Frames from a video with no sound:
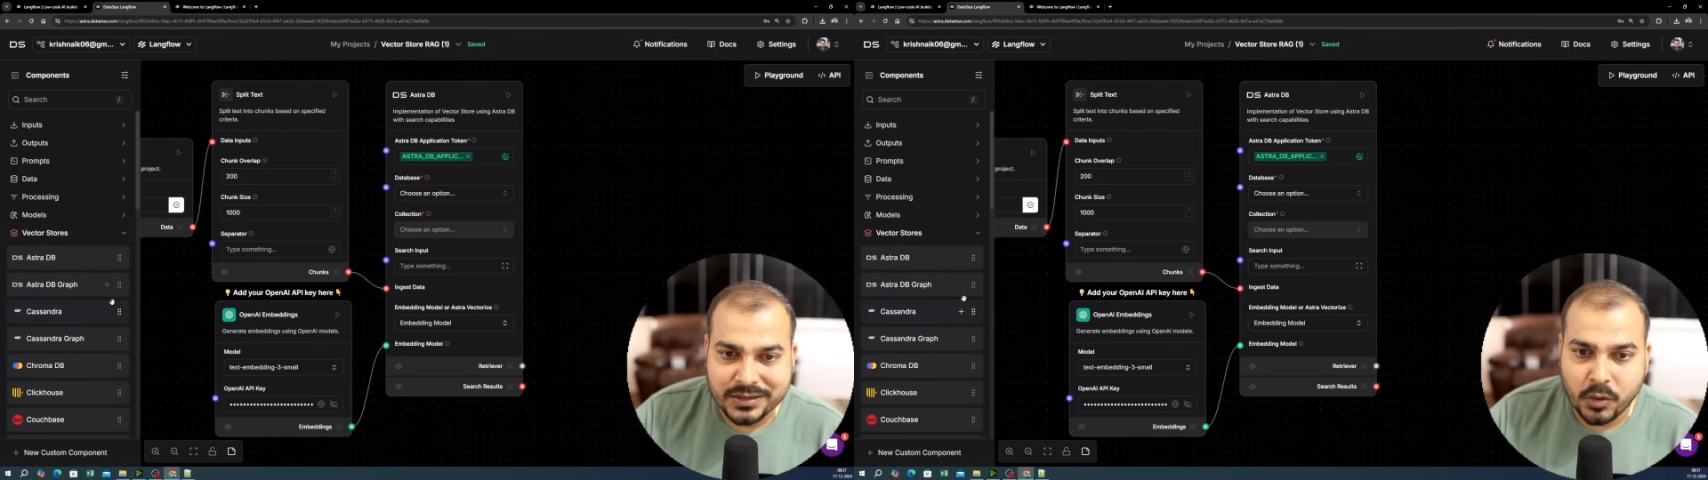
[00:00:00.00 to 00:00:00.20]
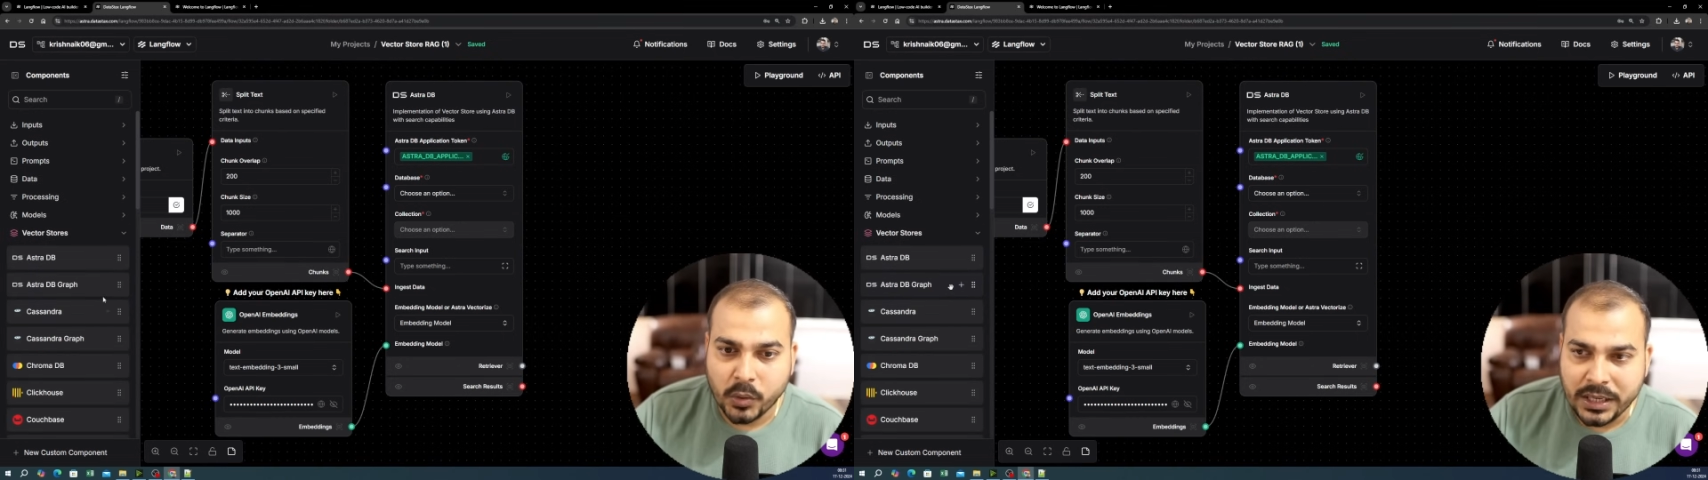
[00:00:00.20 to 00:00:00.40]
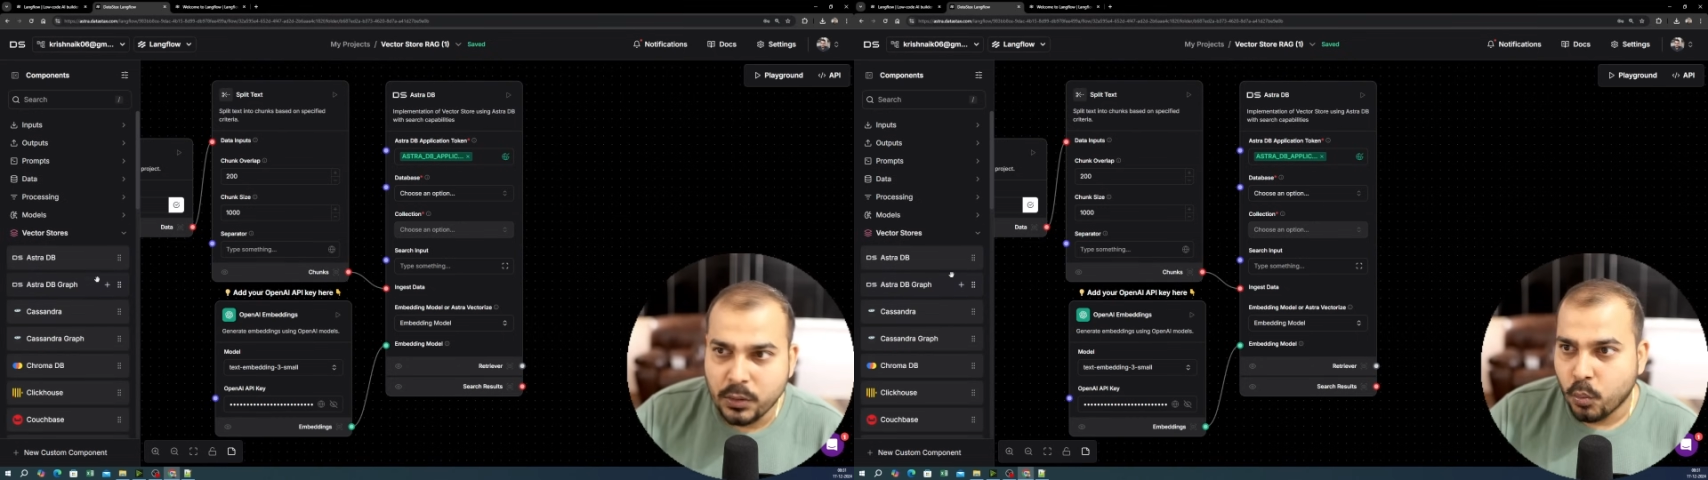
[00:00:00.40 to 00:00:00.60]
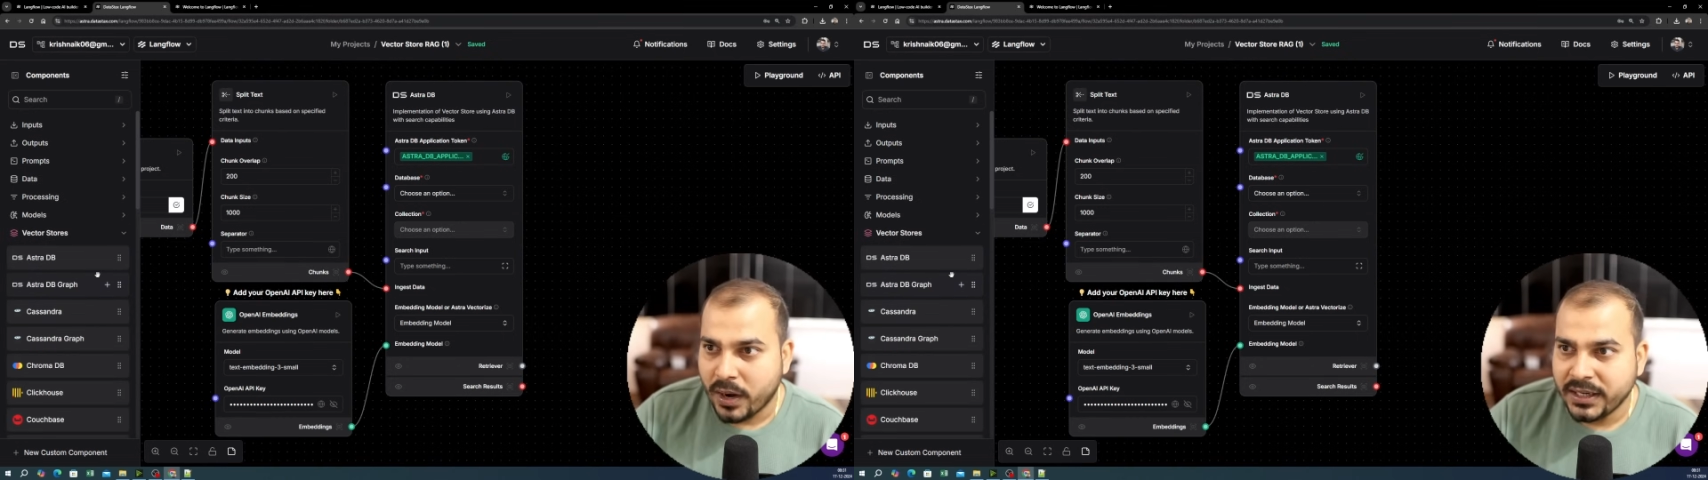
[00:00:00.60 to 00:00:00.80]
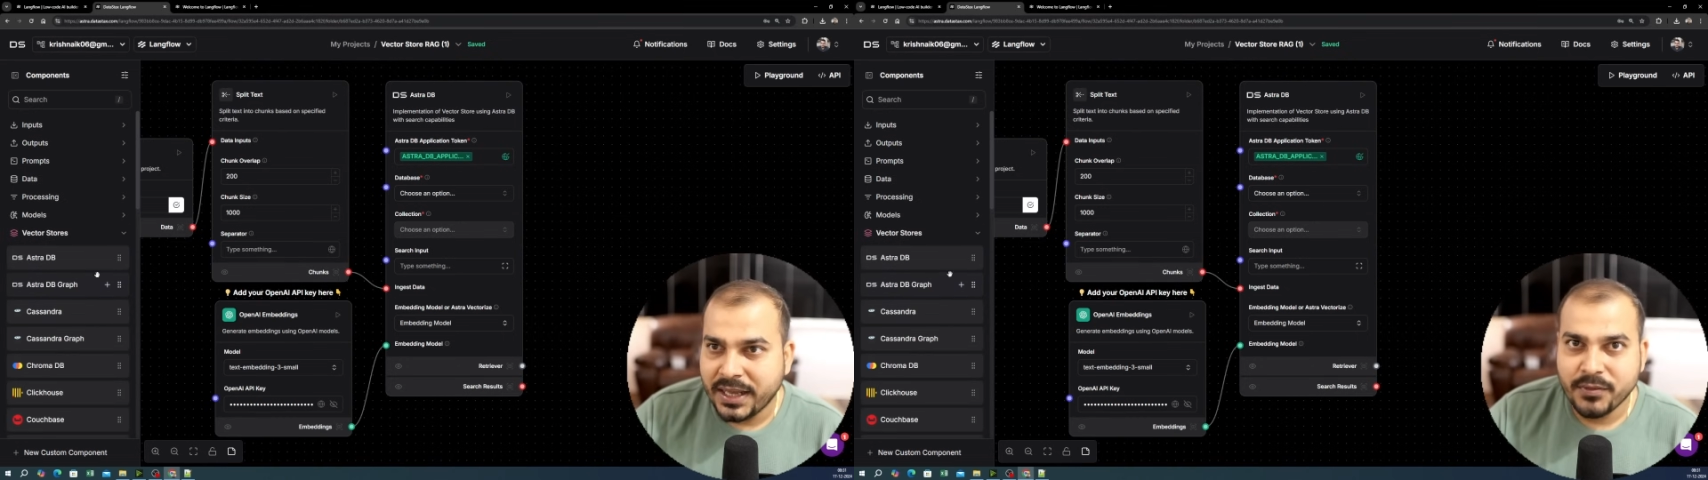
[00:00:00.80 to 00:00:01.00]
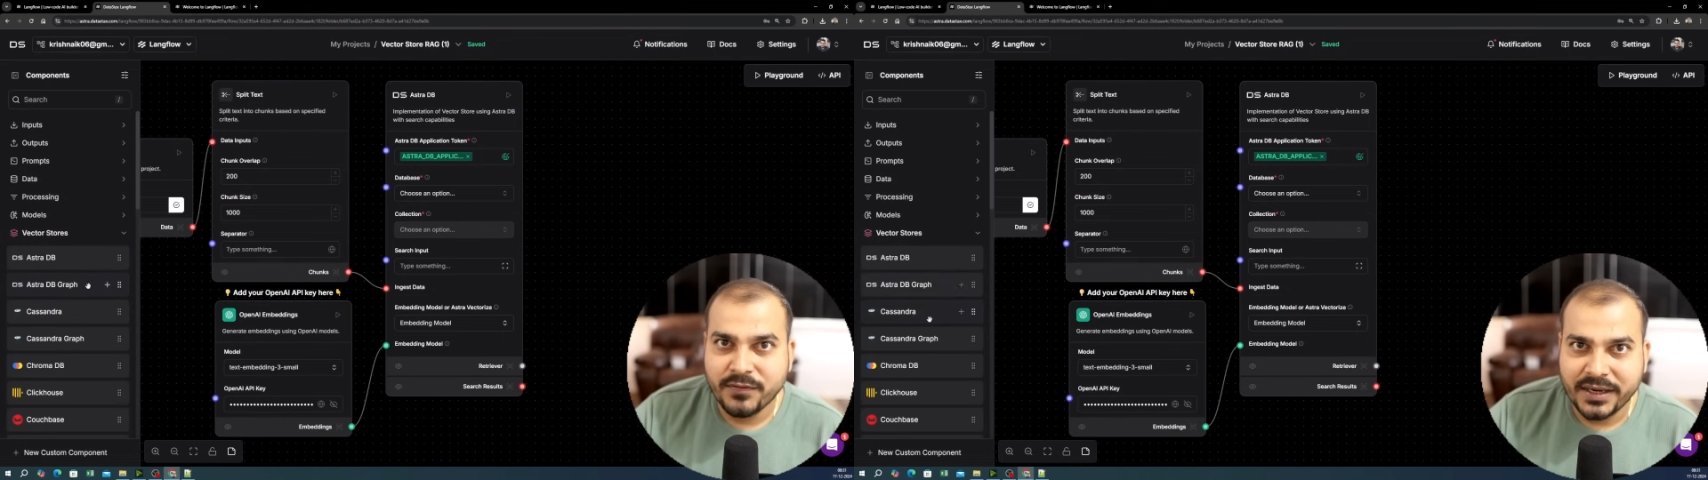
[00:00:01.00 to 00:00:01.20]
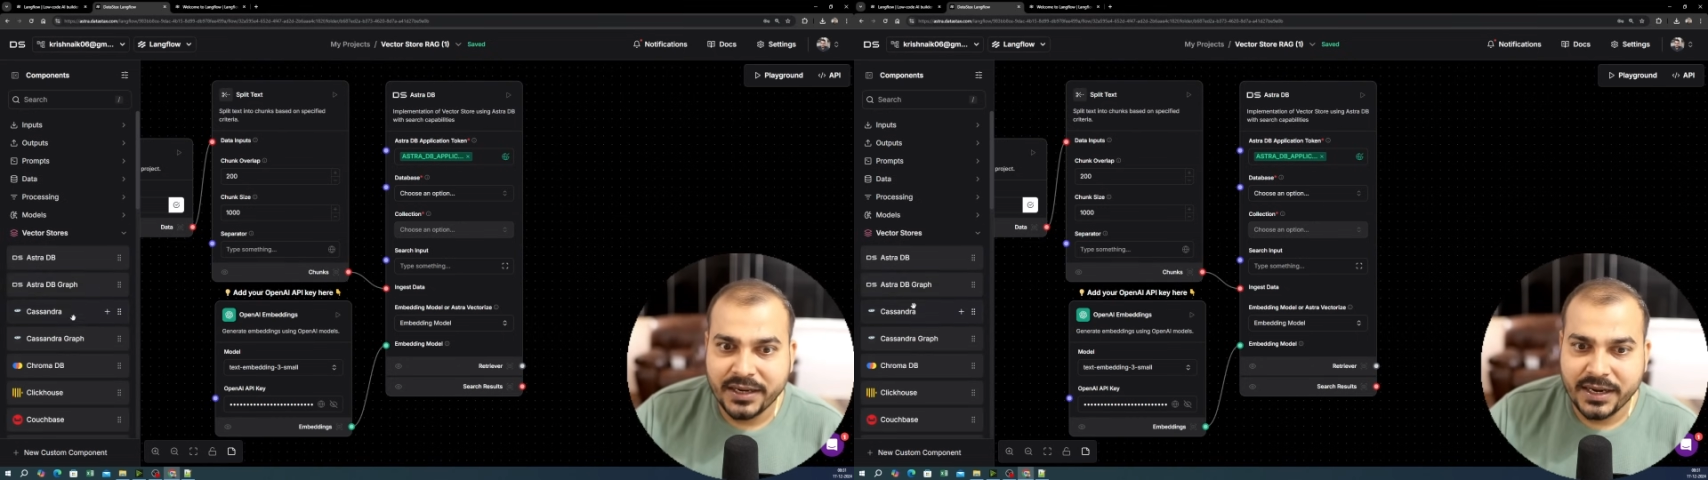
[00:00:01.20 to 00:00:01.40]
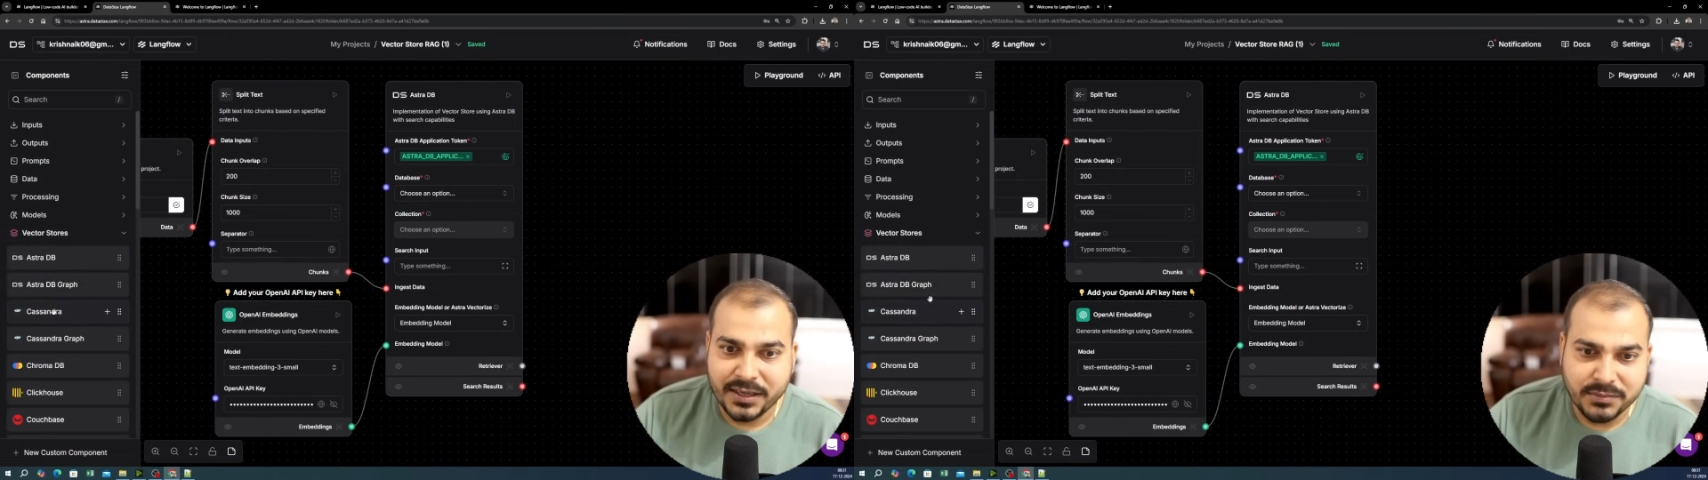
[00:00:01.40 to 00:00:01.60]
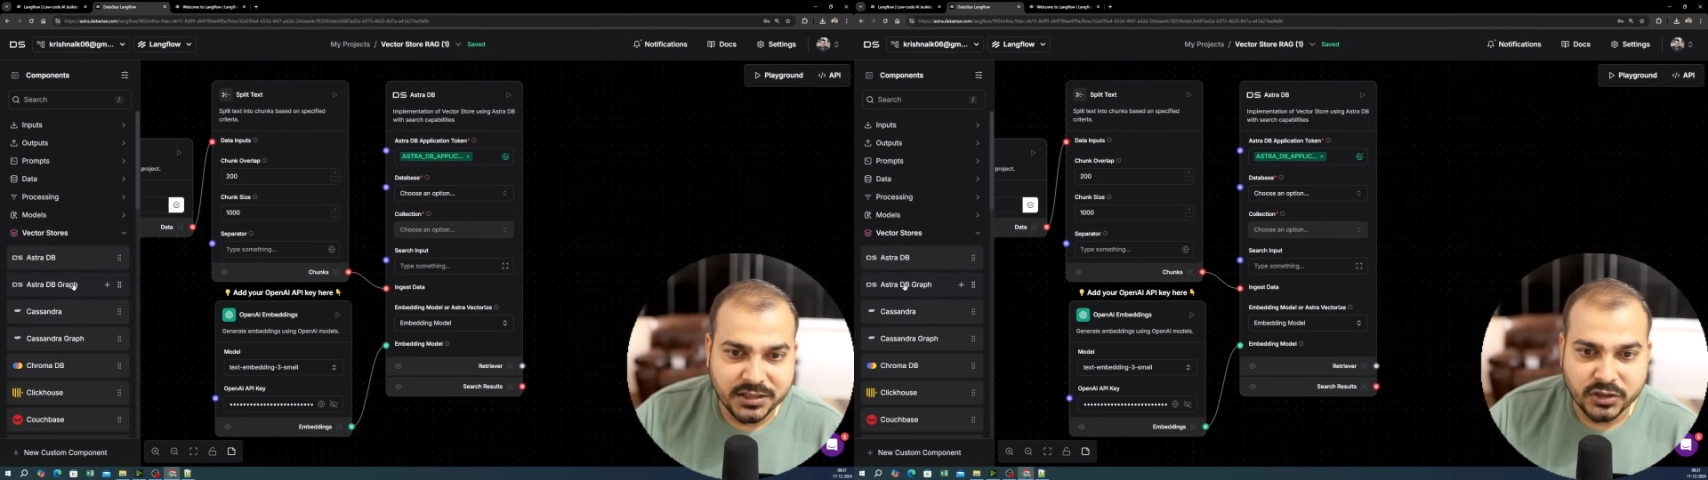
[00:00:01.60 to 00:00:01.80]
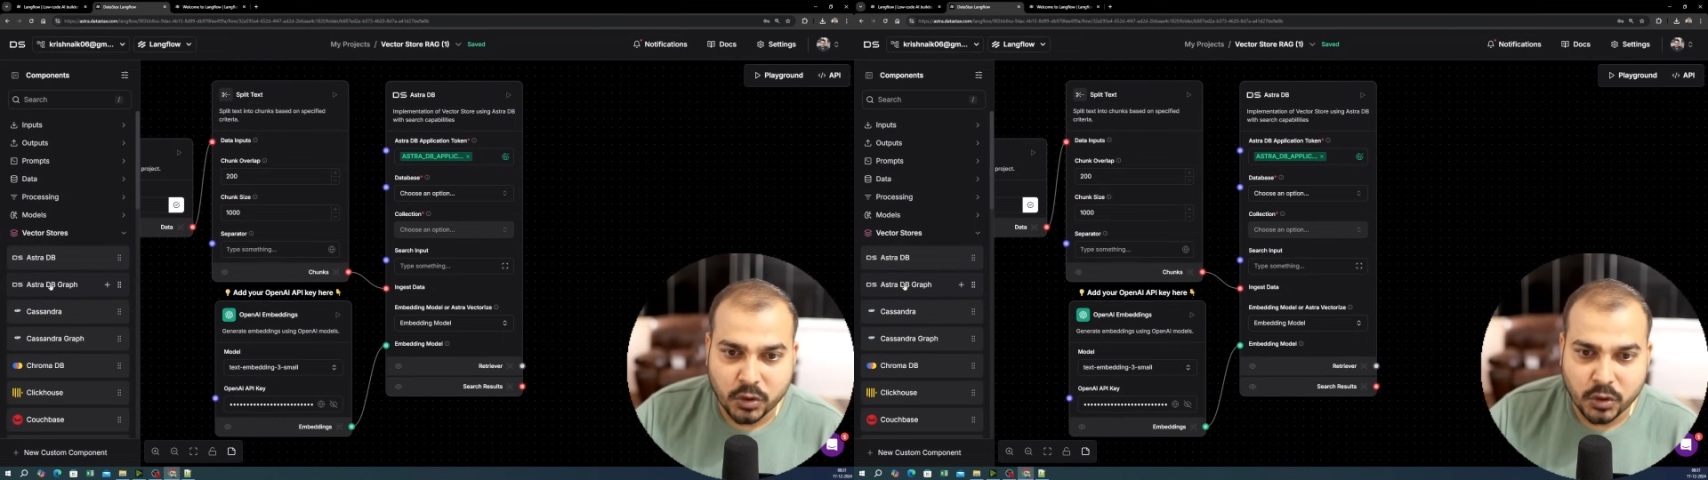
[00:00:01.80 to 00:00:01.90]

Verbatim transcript: only one type of vector database?